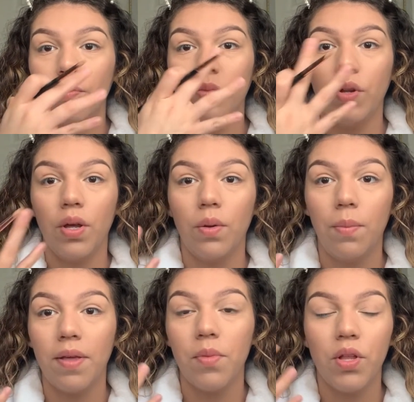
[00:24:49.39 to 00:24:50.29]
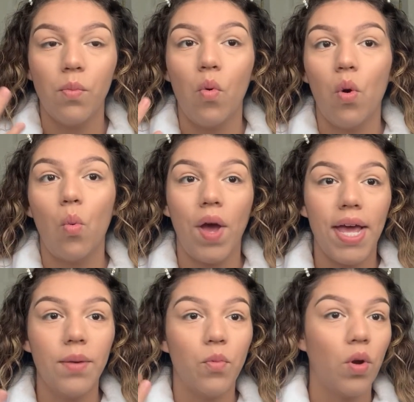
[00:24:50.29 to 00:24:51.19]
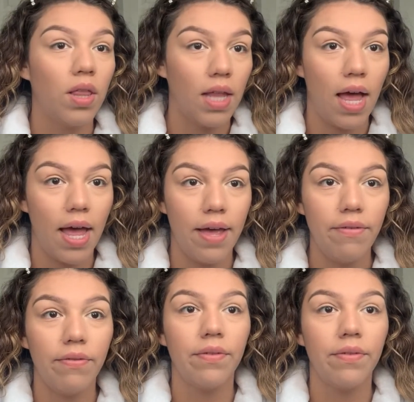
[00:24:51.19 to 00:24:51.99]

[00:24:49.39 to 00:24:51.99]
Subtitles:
you know, make me look more awake, more alive.